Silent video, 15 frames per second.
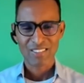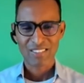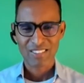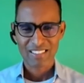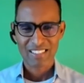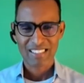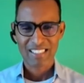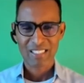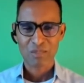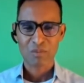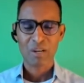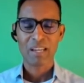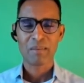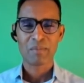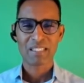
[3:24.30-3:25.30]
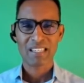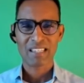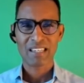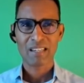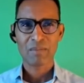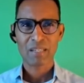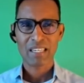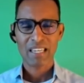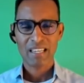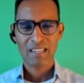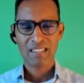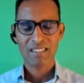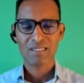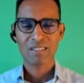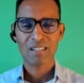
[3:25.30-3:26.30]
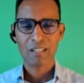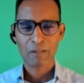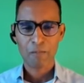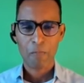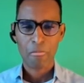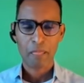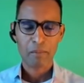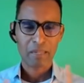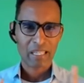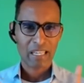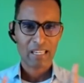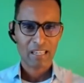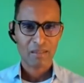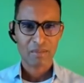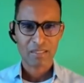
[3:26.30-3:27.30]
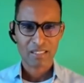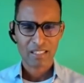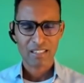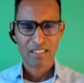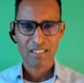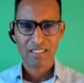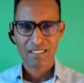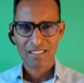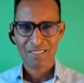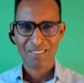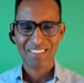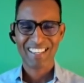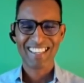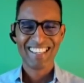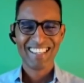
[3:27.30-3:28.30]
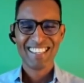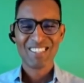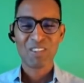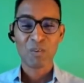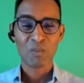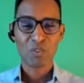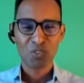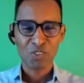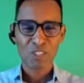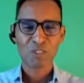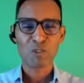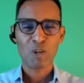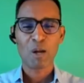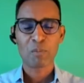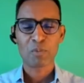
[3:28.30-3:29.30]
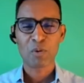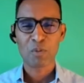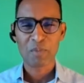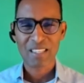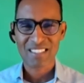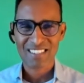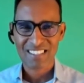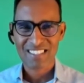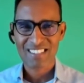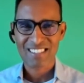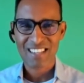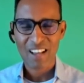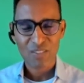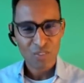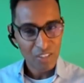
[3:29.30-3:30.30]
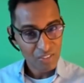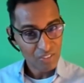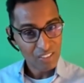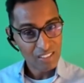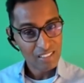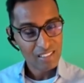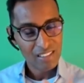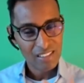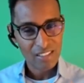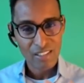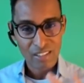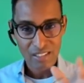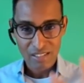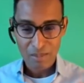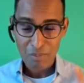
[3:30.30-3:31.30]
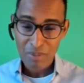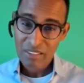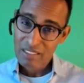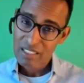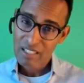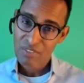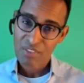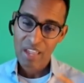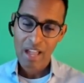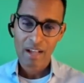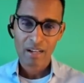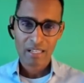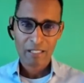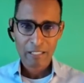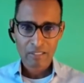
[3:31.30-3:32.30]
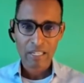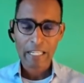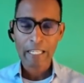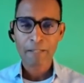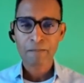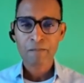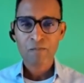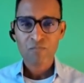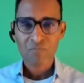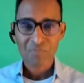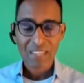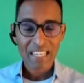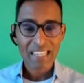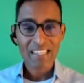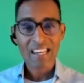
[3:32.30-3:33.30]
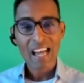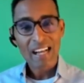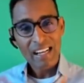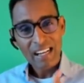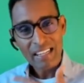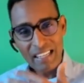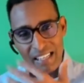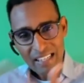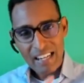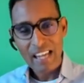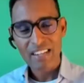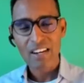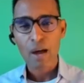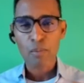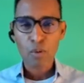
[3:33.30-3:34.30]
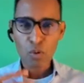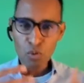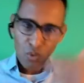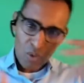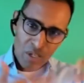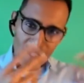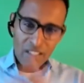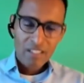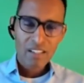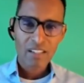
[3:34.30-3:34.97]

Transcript: I don't shimay metanna le mikeli mikeli meslan don't fall to up comment section half one for the tsbaqt darfiya really ilna kan yerna nabulu